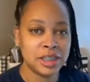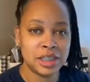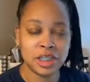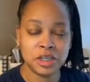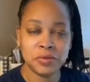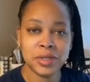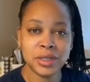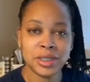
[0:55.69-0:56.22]

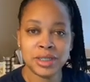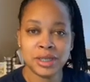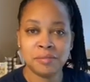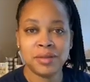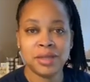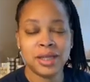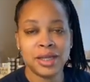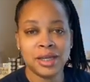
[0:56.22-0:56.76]
doing
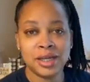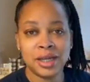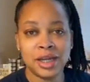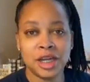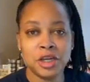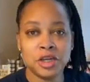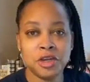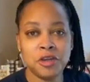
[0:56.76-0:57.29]
something
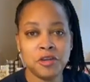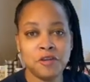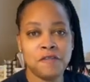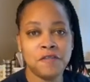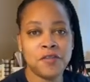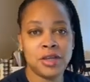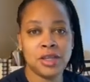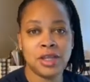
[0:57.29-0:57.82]
new
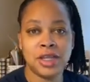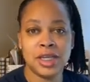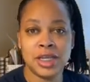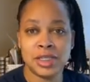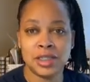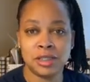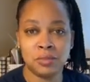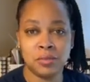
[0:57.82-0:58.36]
for
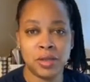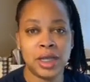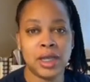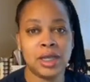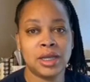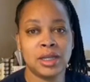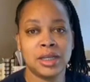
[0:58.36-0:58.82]
this week.